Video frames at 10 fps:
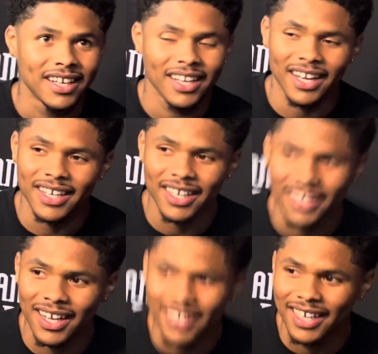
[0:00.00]
I
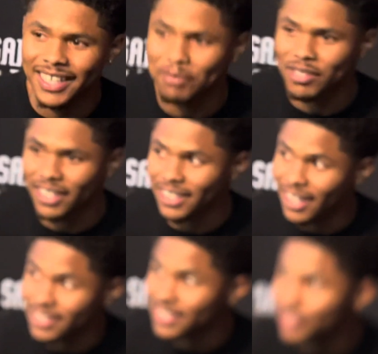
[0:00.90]
can't keep telling
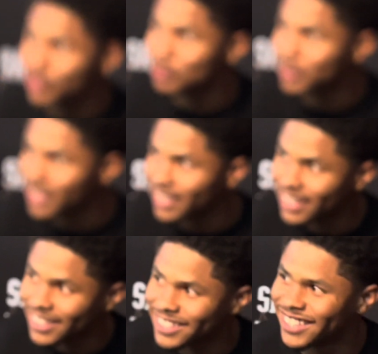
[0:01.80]
y'all the secrets,
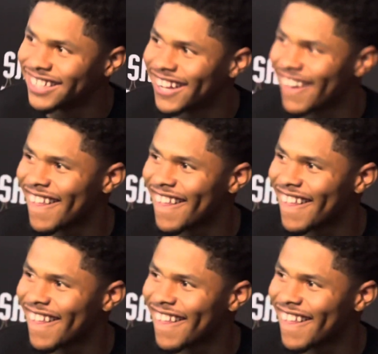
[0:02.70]
man.